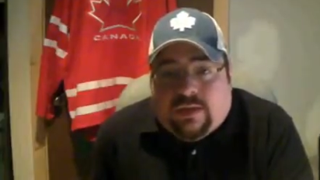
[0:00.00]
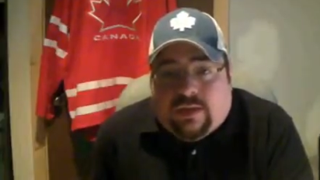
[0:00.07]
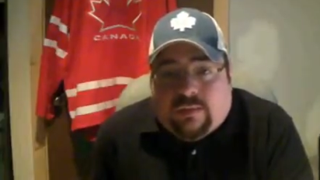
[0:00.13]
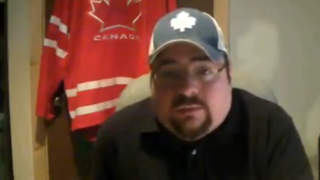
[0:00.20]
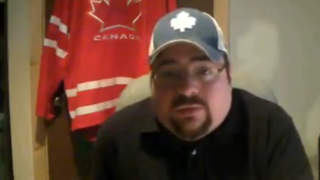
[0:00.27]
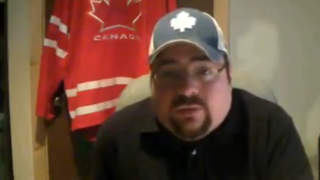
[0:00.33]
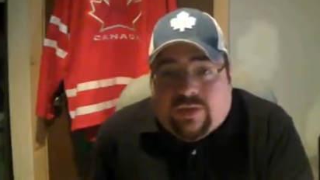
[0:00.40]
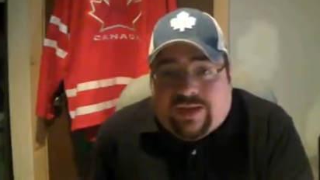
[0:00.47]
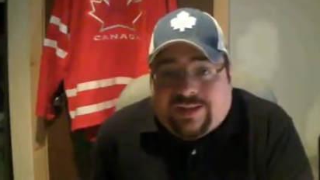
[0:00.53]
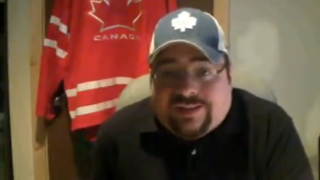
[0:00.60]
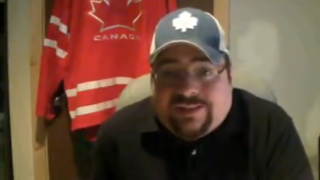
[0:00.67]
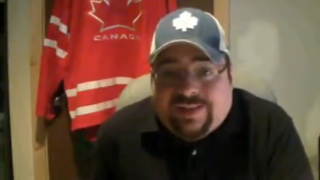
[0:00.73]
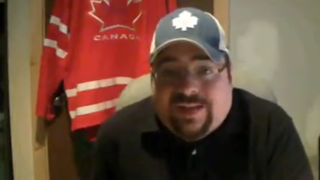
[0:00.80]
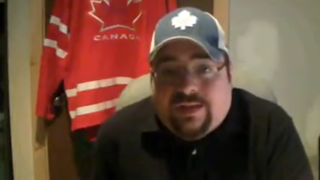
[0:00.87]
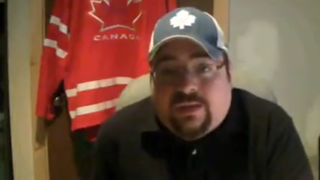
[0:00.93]
Um, so I
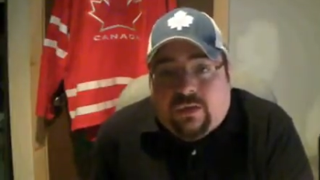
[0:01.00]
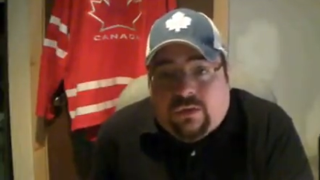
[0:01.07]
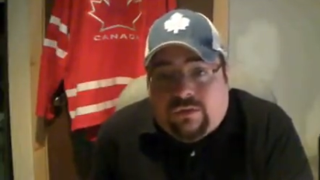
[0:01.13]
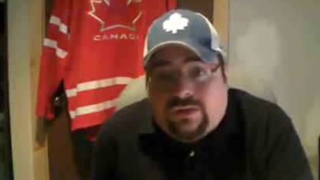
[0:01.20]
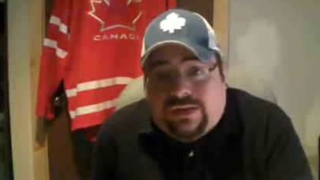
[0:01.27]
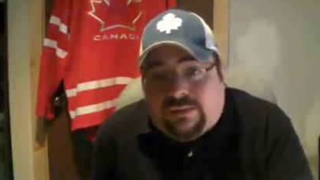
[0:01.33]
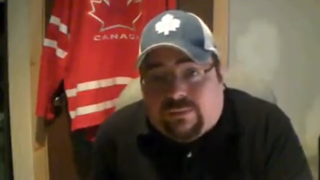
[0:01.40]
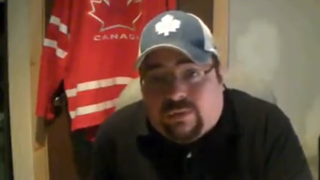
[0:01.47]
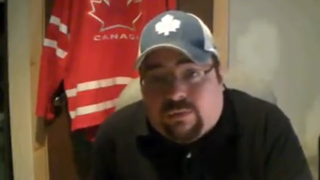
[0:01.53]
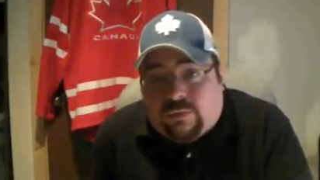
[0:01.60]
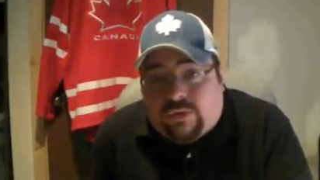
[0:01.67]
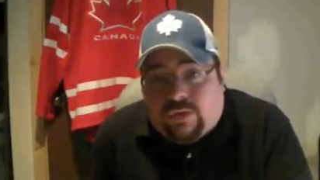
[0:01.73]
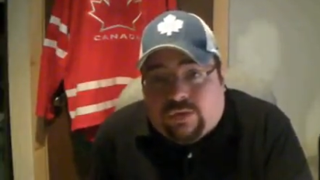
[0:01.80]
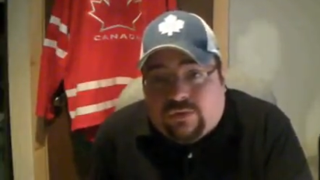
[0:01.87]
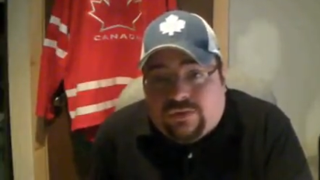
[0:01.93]
can say, you know, these
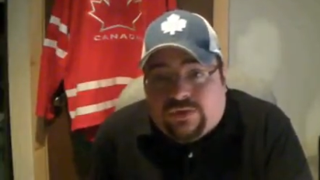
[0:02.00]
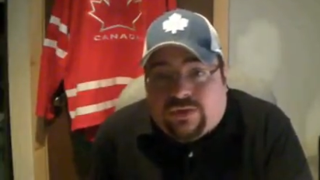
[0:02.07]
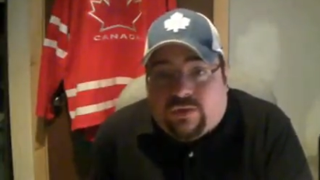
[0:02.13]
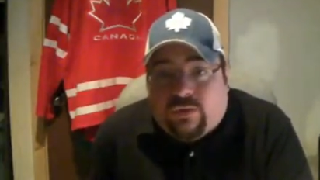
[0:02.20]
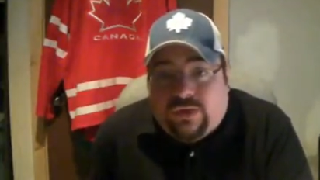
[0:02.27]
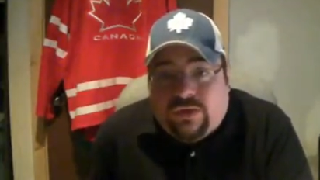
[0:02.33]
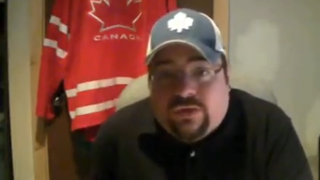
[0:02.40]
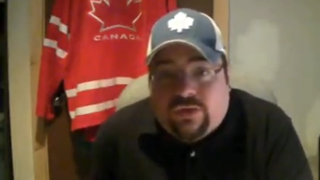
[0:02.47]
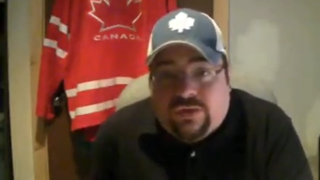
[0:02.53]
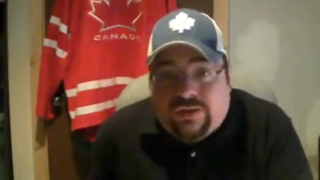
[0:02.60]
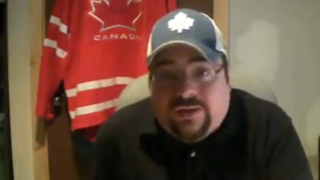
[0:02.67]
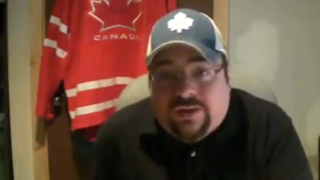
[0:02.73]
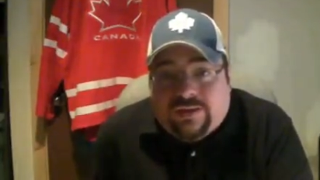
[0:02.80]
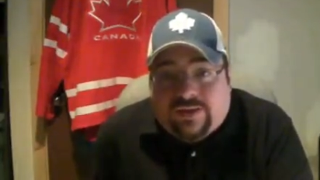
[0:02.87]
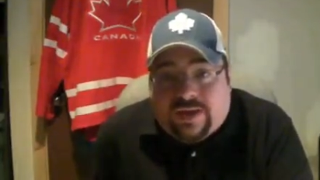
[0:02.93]
promo codes are only good
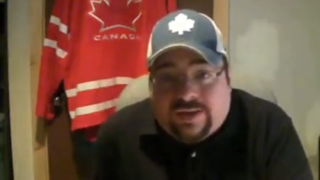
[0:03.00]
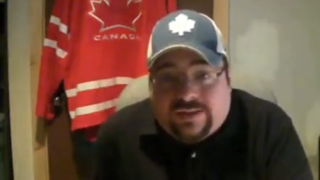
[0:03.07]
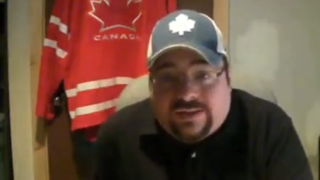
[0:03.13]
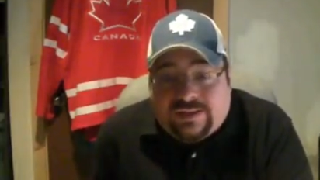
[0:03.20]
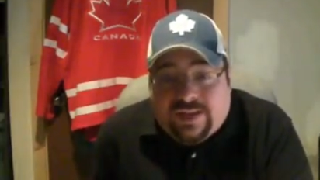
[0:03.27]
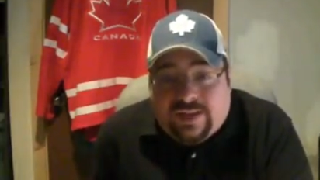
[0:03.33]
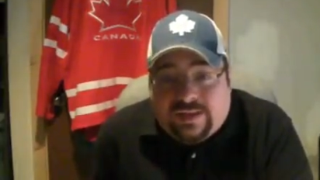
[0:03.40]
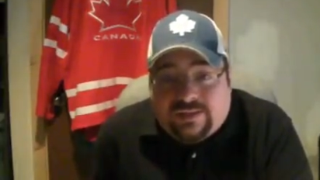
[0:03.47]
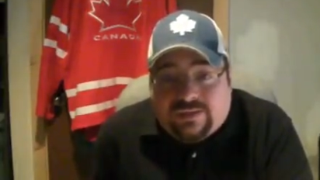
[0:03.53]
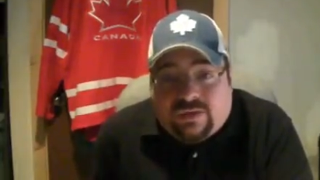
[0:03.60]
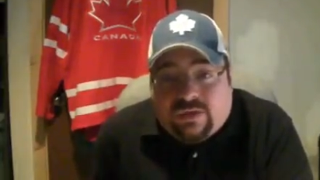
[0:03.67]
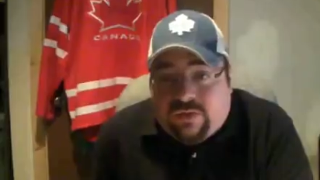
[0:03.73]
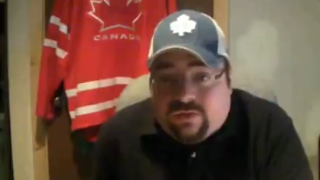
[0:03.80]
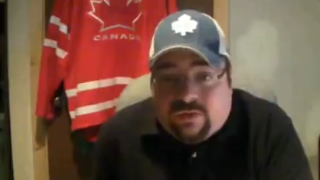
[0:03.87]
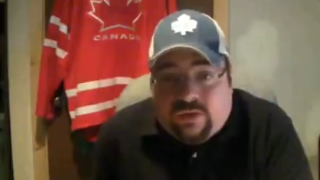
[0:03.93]
in the United
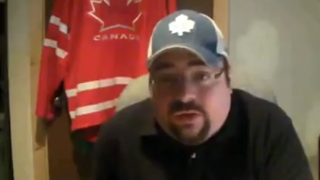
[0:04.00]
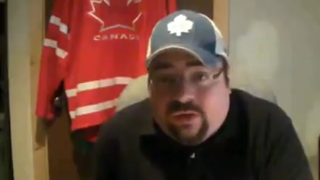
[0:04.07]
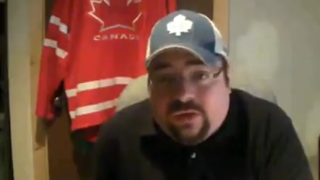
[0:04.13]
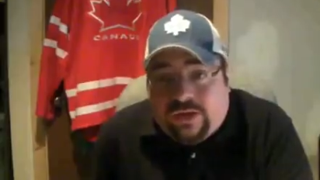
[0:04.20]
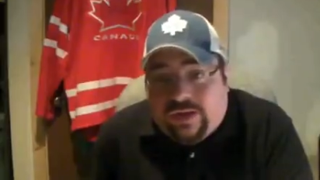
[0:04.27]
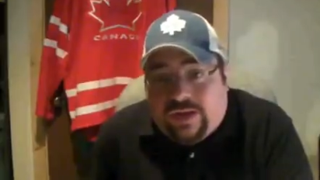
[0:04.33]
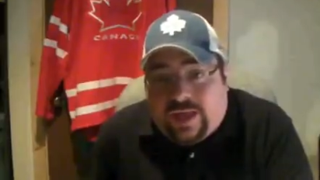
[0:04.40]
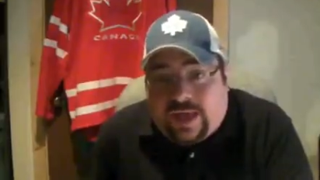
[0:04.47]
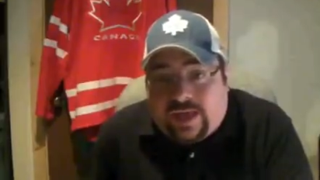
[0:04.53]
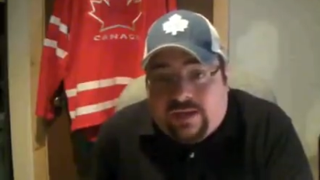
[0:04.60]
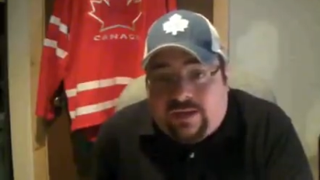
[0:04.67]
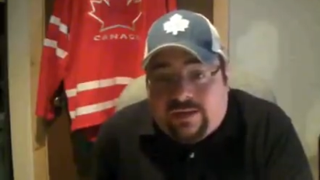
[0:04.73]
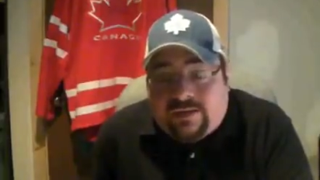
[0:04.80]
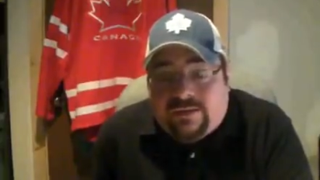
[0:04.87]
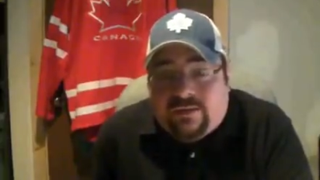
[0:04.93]
States or they're only good in
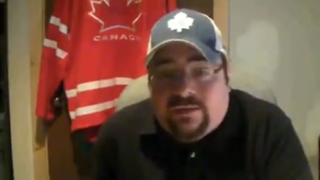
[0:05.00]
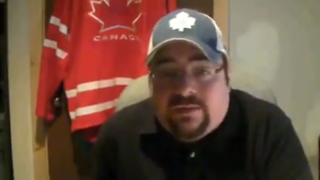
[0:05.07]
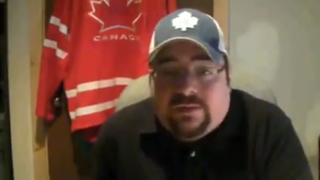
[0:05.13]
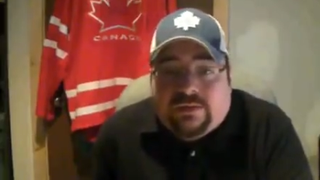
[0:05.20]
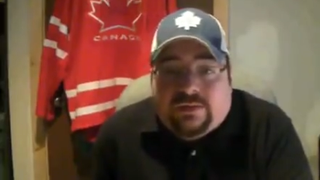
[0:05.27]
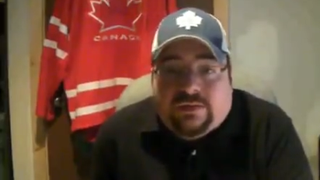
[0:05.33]
Canada.